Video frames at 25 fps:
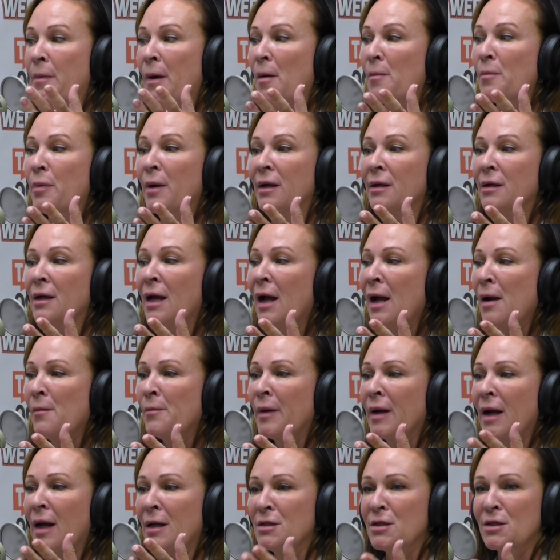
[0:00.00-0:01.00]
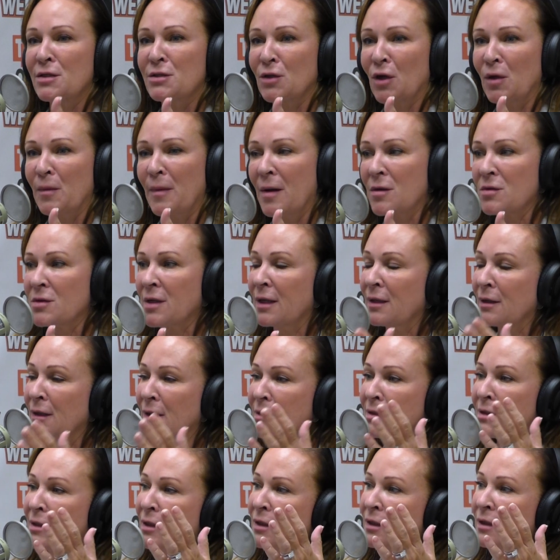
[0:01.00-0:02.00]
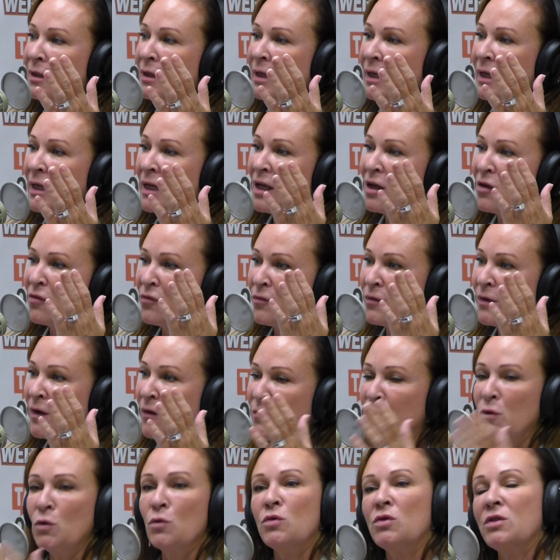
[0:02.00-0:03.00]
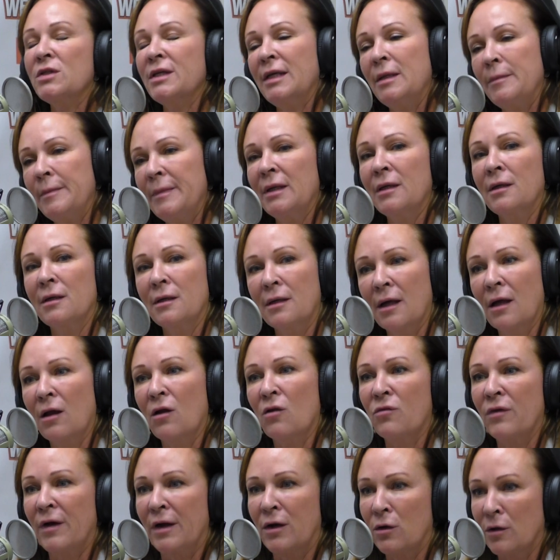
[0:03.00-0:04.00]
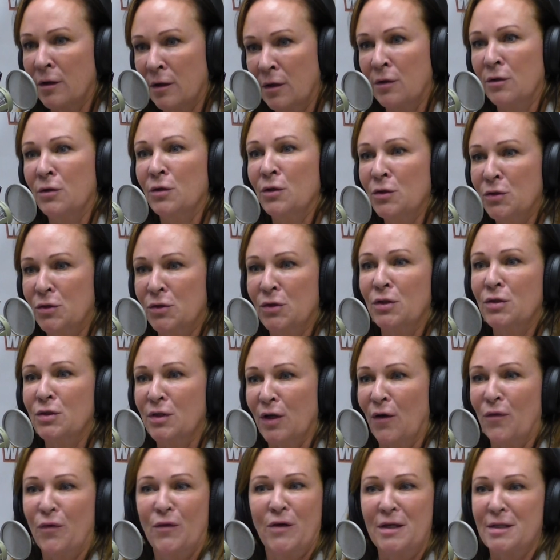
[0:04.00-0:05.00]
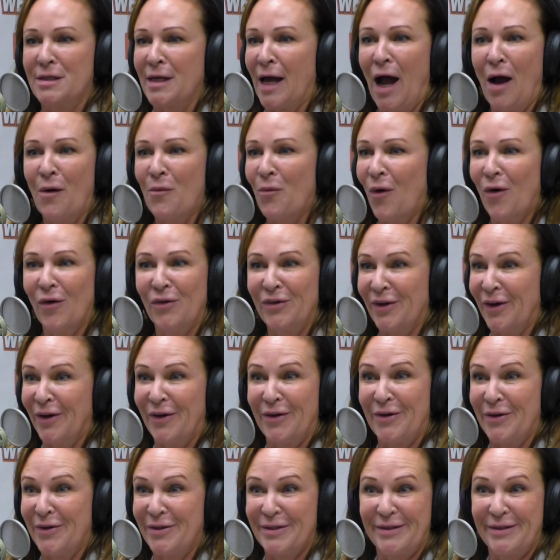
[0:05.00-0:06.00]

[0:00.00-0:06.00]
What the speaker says: But I just thought, I was like, listen, if you see me in an elevator, introduce yourself because I won't know who